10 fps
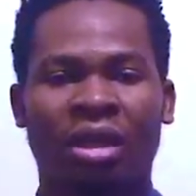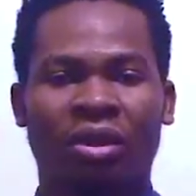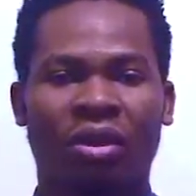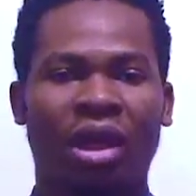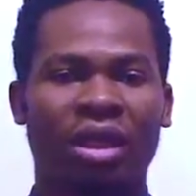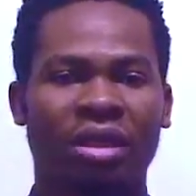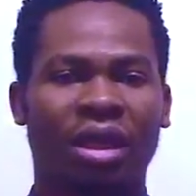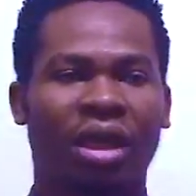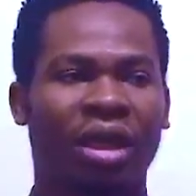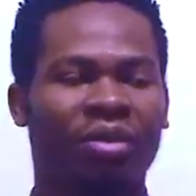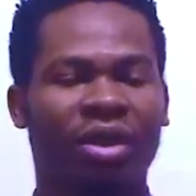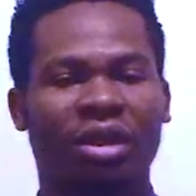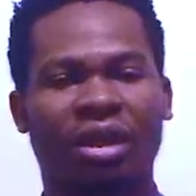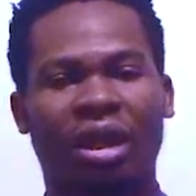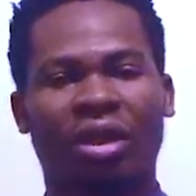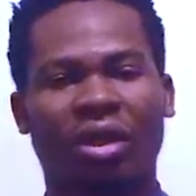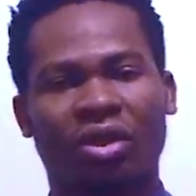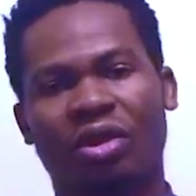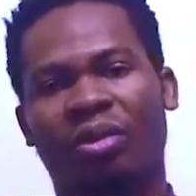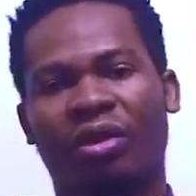So Nigeria can be said
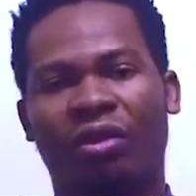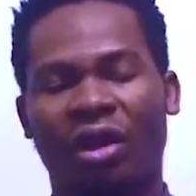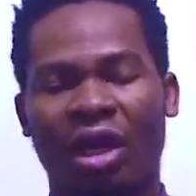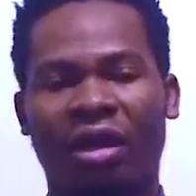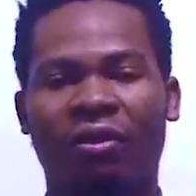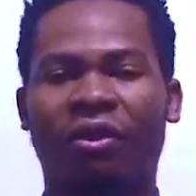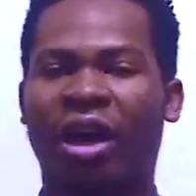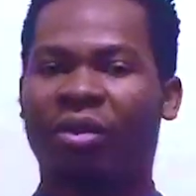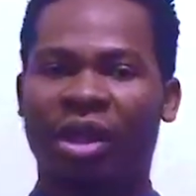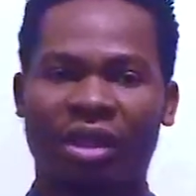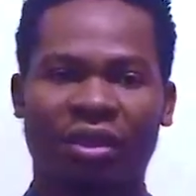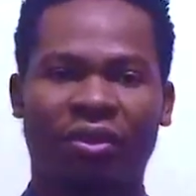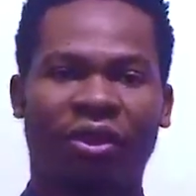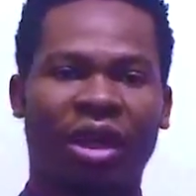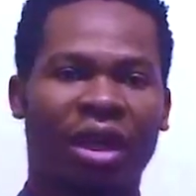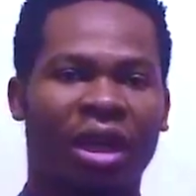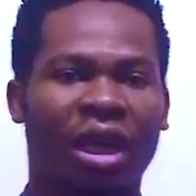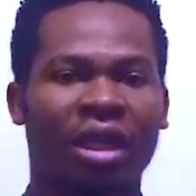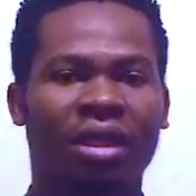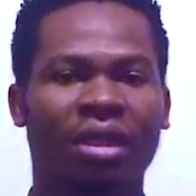not to be environmental friendly,
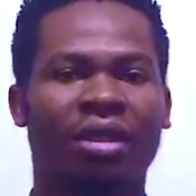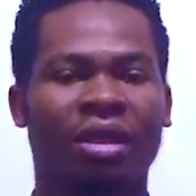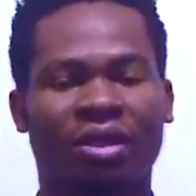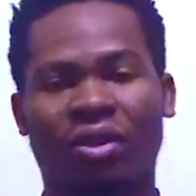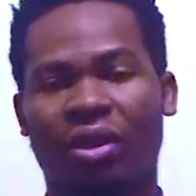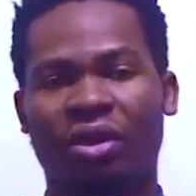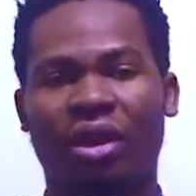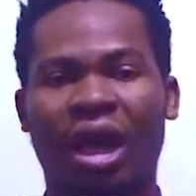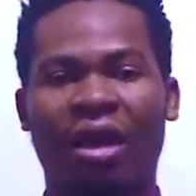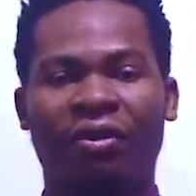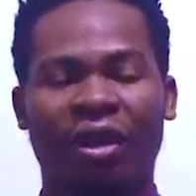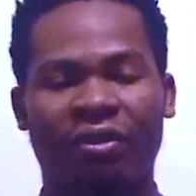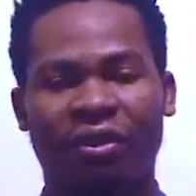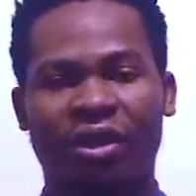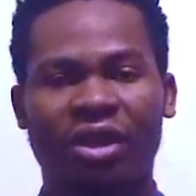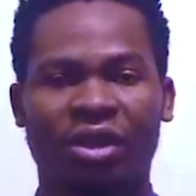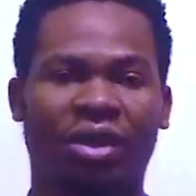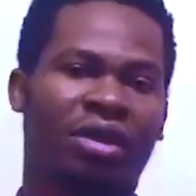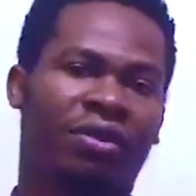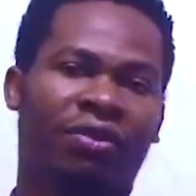and this is going to have a very
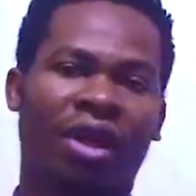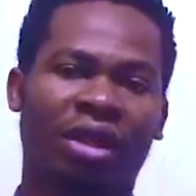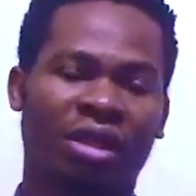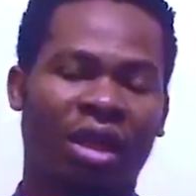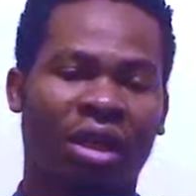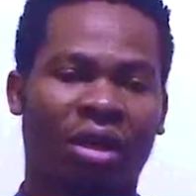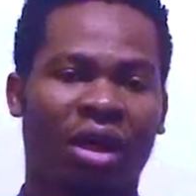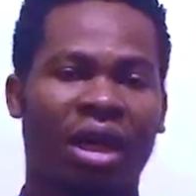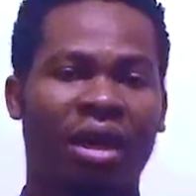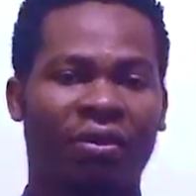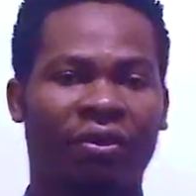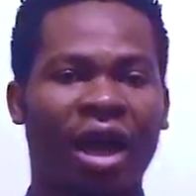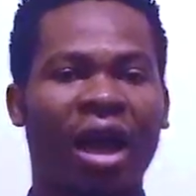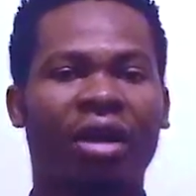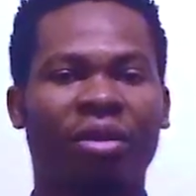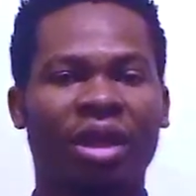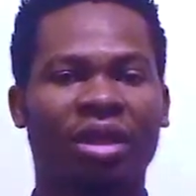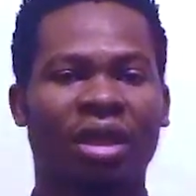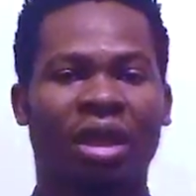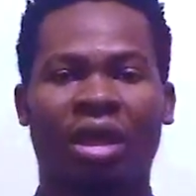serious effect on our
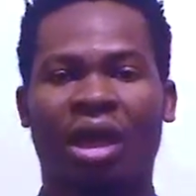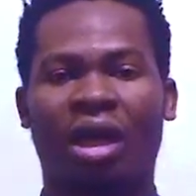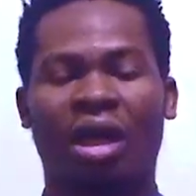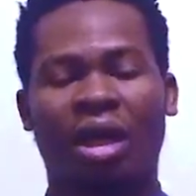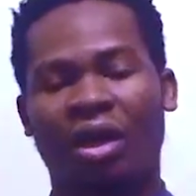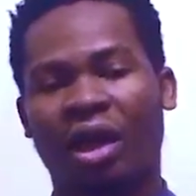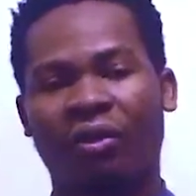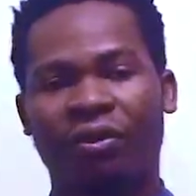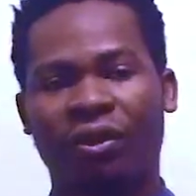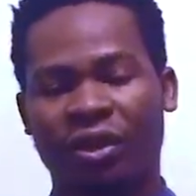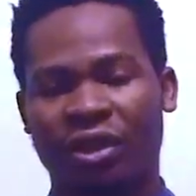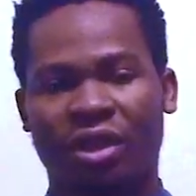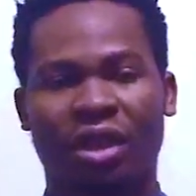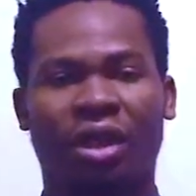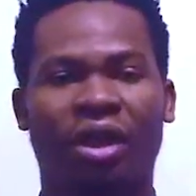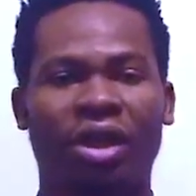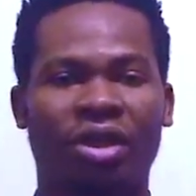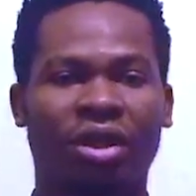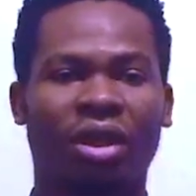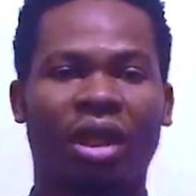environment, on our future
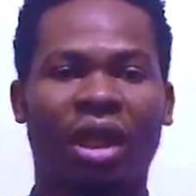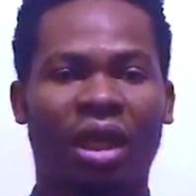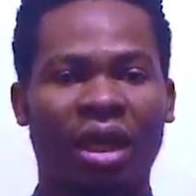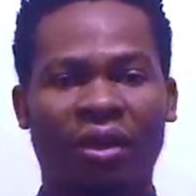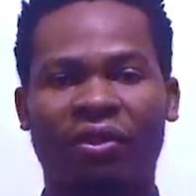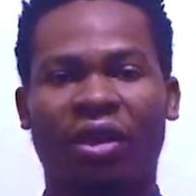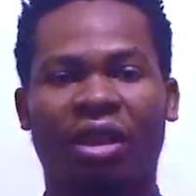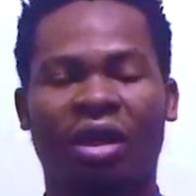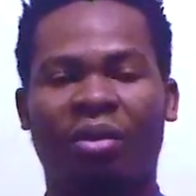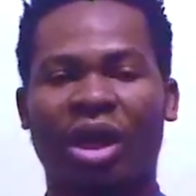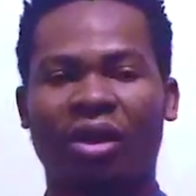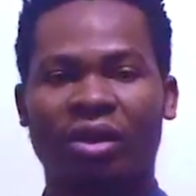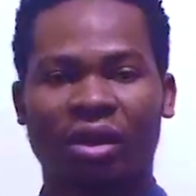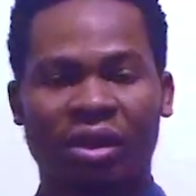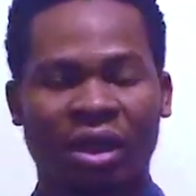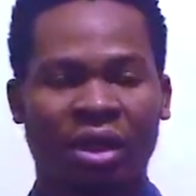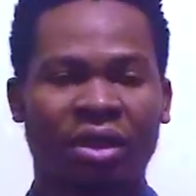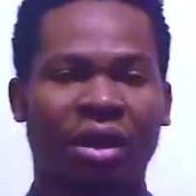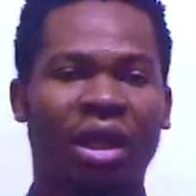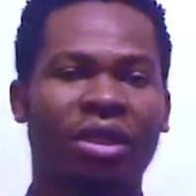generation, and everything about us.
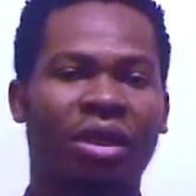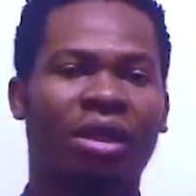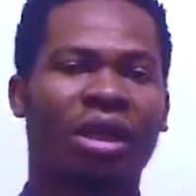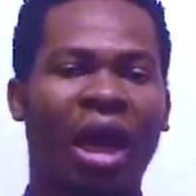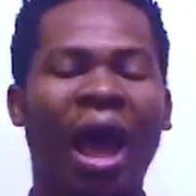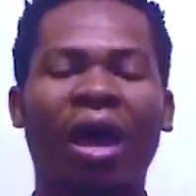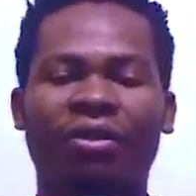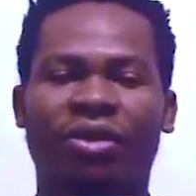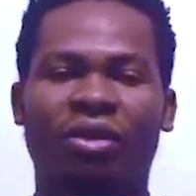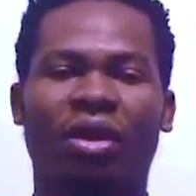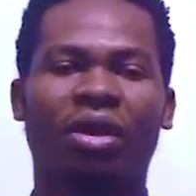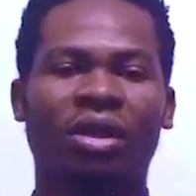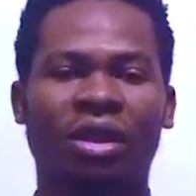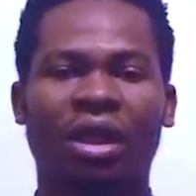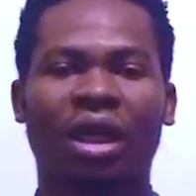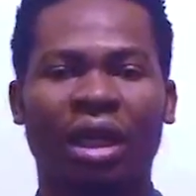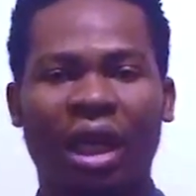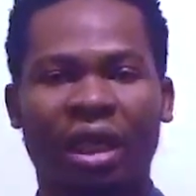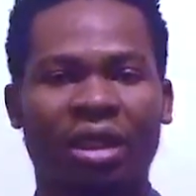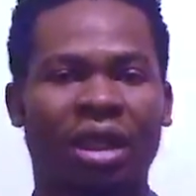So Nigerians have to understand
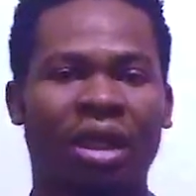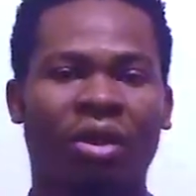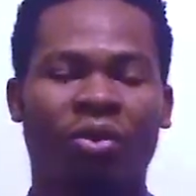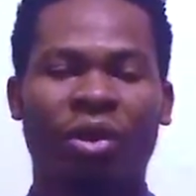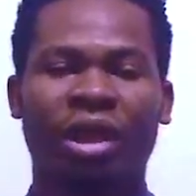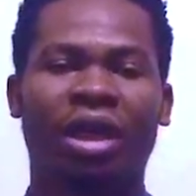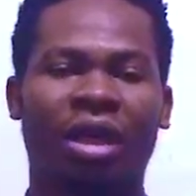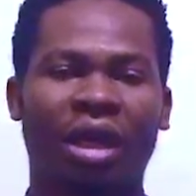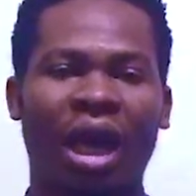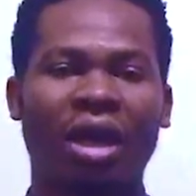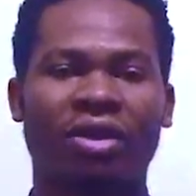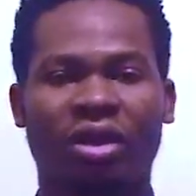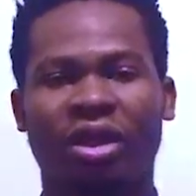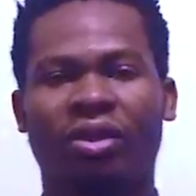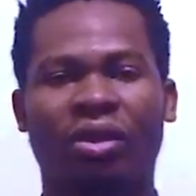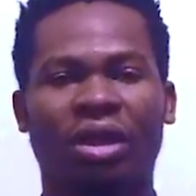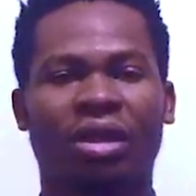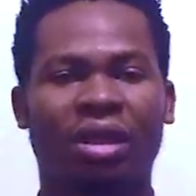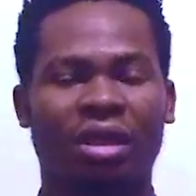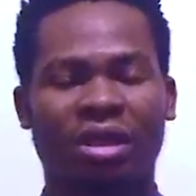that we can actually do
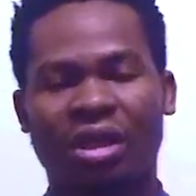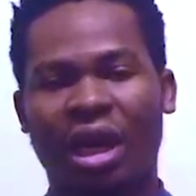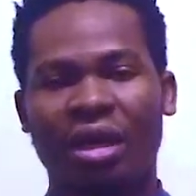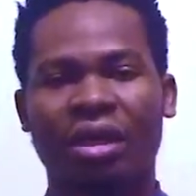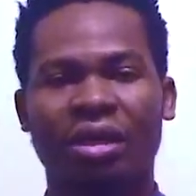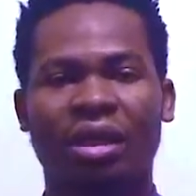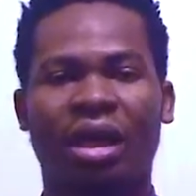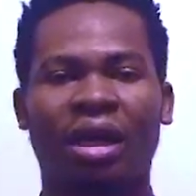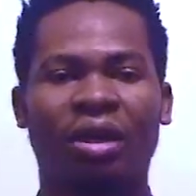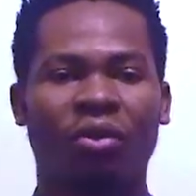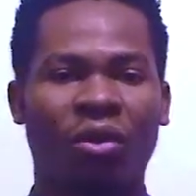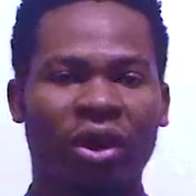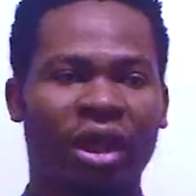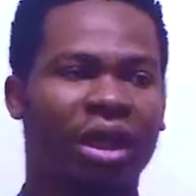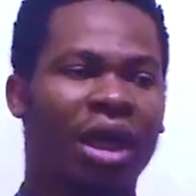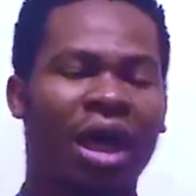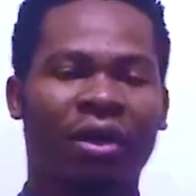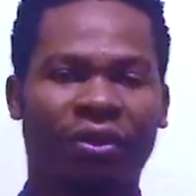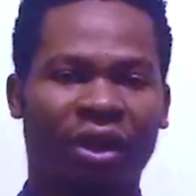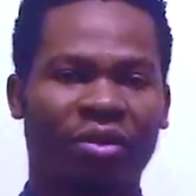these things. Chinese started working
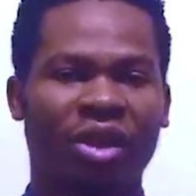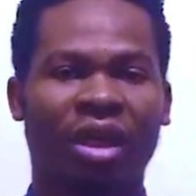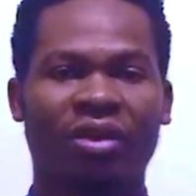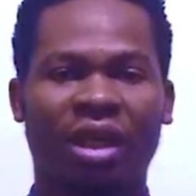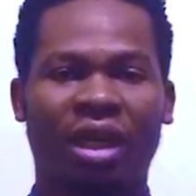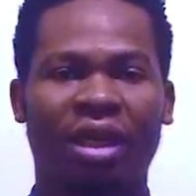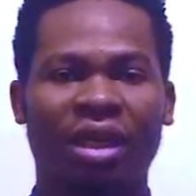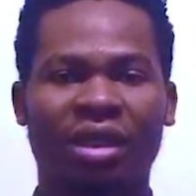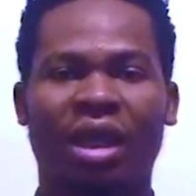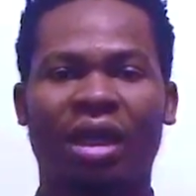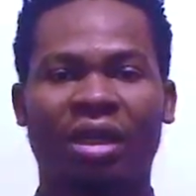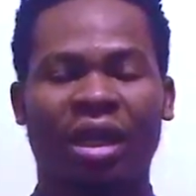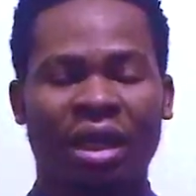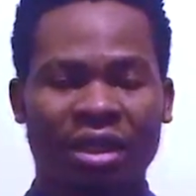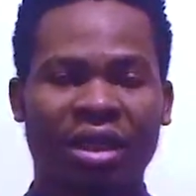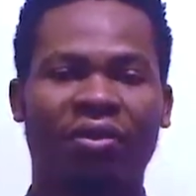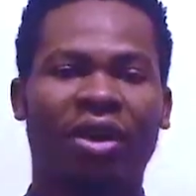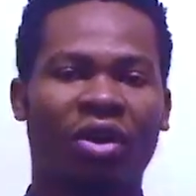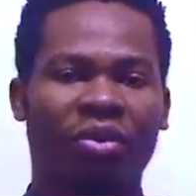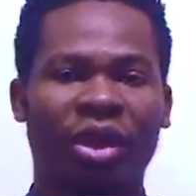hard for themselves and they started
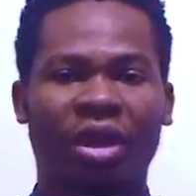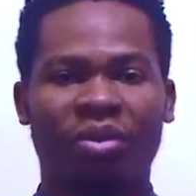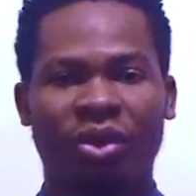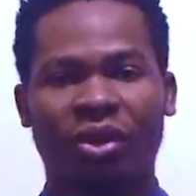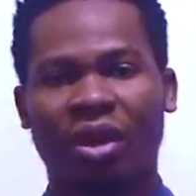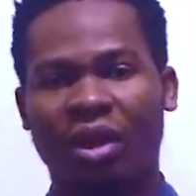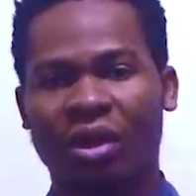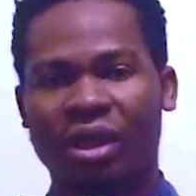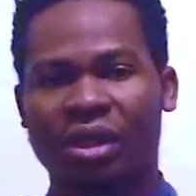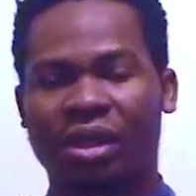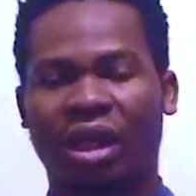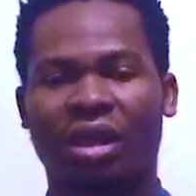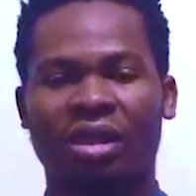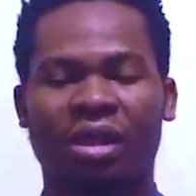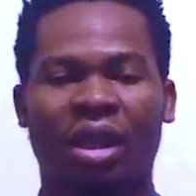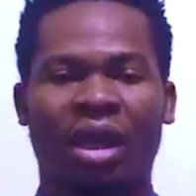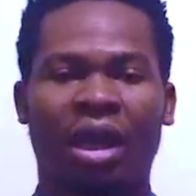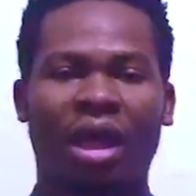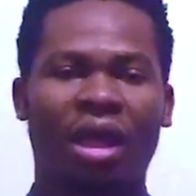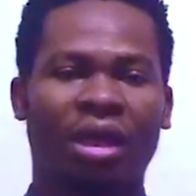developing and building all these things.
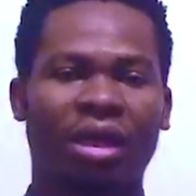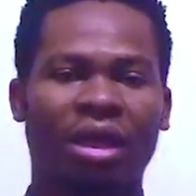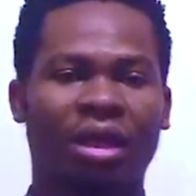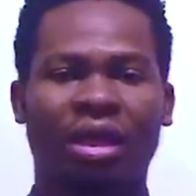And it